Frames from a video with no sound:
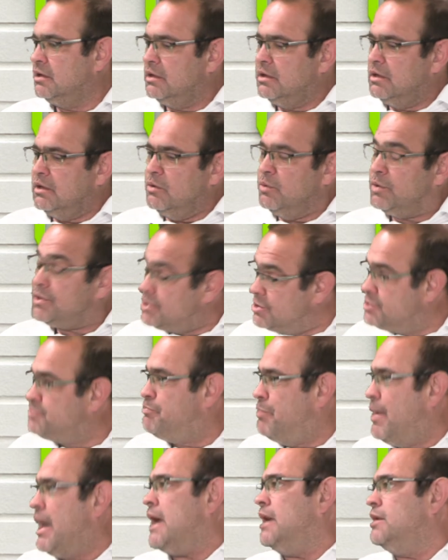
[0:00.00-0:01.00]
Which is
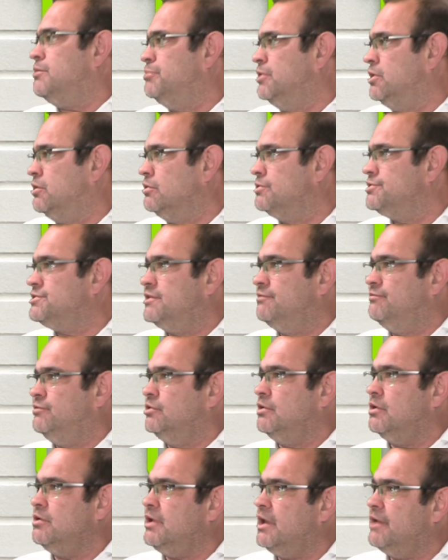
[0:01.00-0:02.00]
bad, because if you
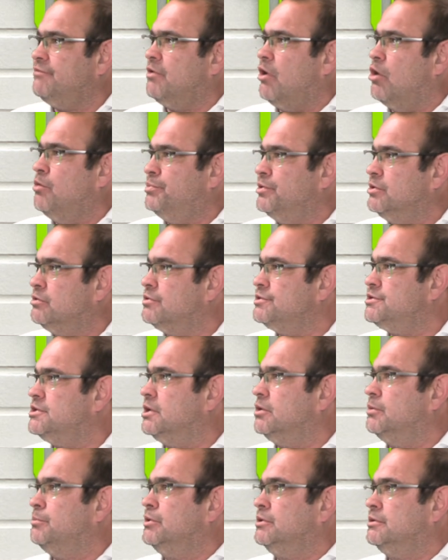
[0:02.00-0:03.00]
don't have an open
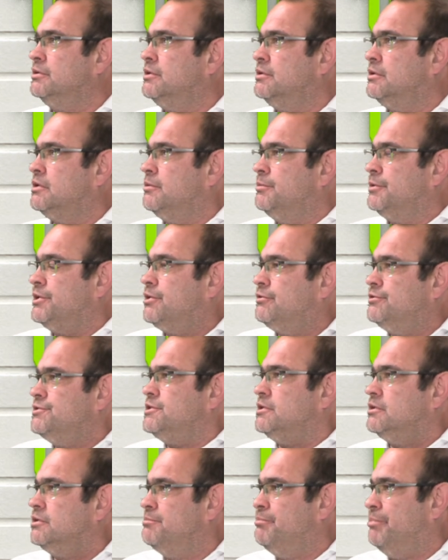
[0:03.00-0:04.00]

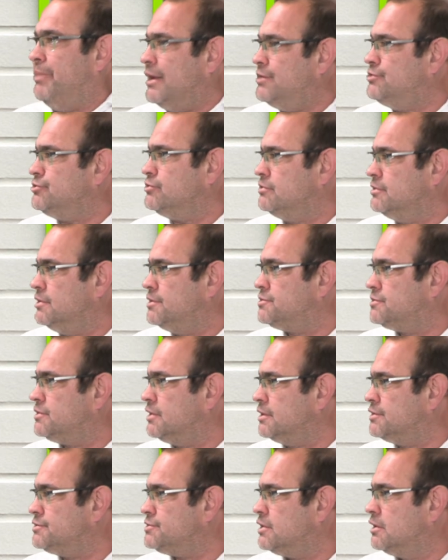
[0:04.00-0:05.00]
critical debate on these
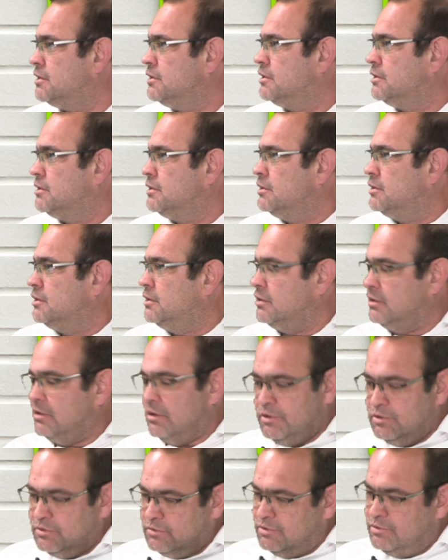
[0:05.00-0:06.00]
things,
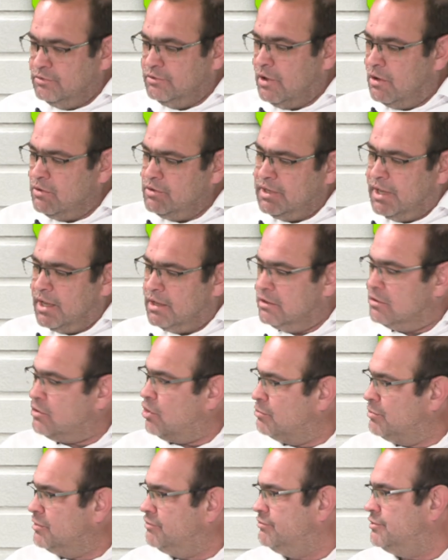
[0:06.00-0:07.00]
you don't get a
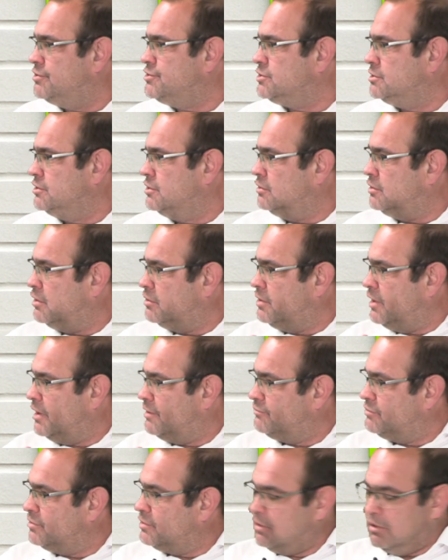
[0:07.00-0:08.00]
common vision, you don't
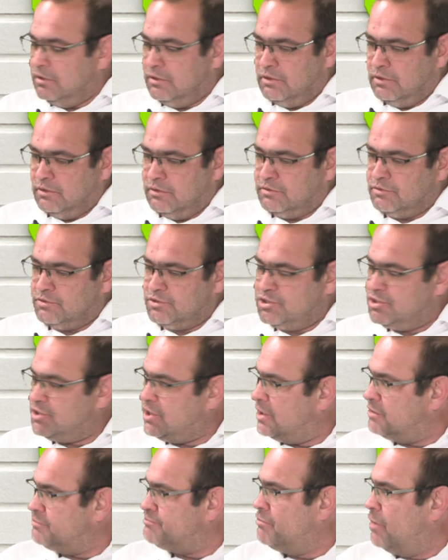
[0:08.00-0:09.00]
have a
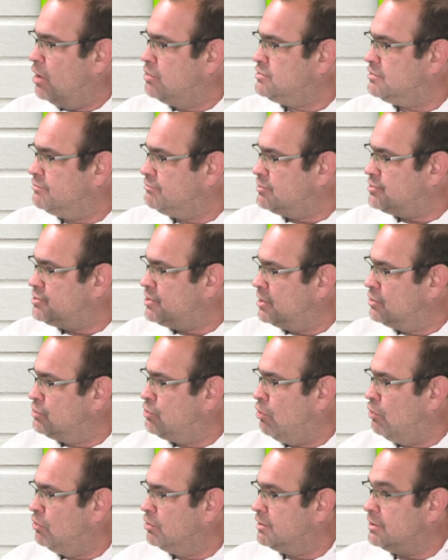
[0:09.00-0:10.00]
shared motive and a shared
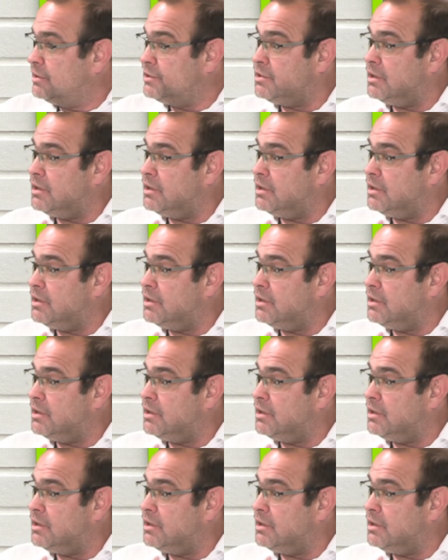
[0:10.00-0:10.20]
goal, and